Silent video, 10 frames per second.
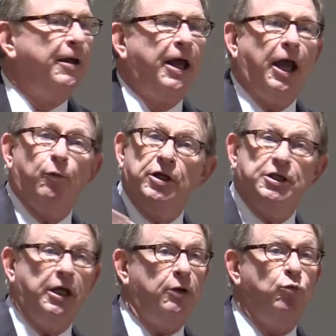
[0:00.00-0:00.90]
and we
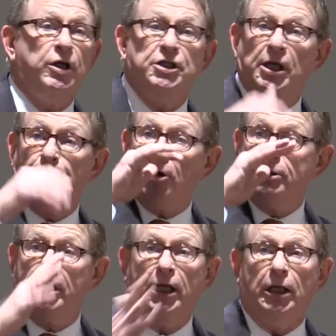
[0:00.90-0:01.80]
sit and we sip our
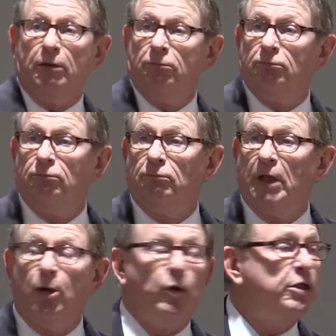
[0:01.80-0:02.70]
tea,
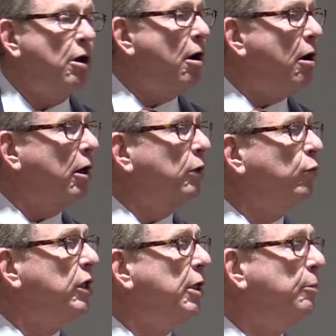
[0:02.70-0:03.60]
and we talk and
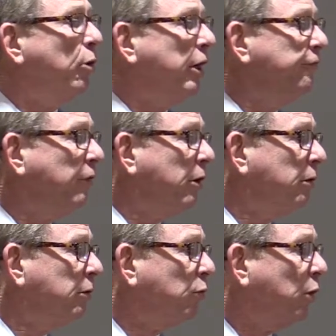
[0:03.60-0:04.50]
we debrief our
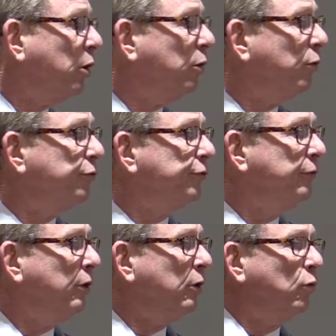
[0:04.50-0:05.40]
roles and
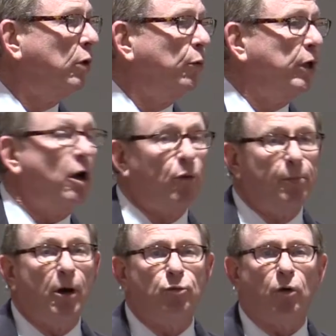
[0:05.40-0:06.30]
where we are. We
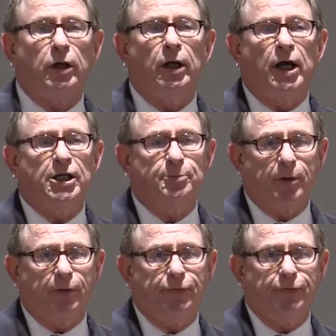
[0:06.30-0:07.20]
both work in
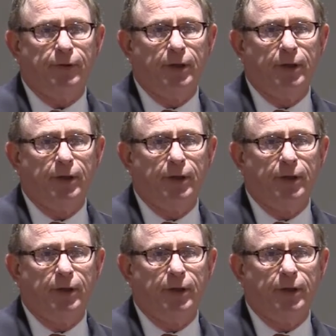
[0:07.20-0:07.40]
hospitals,